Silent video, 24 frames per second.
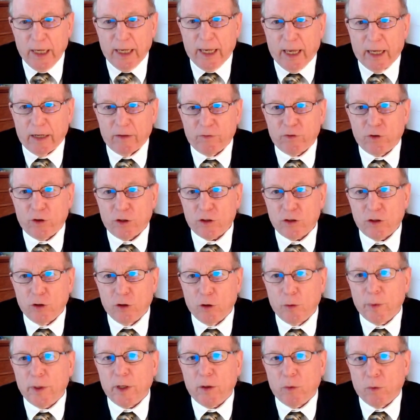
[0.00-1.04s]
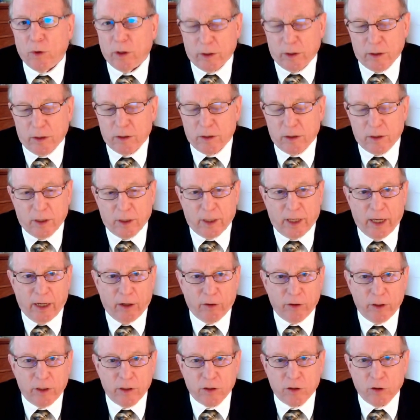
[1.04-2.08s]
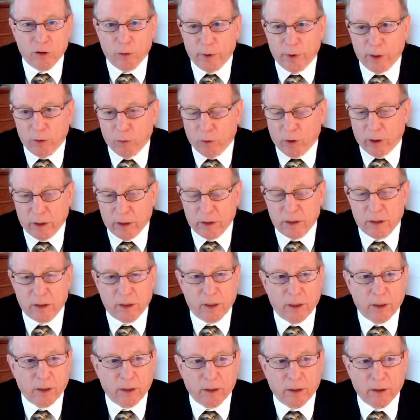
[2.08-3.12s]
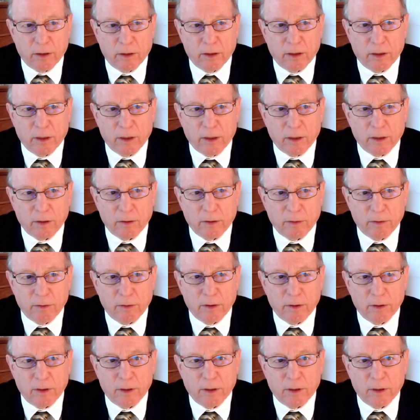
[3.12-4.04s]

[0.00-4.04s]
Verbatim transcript: And of course, nobody wants the counties, nobody wants the the,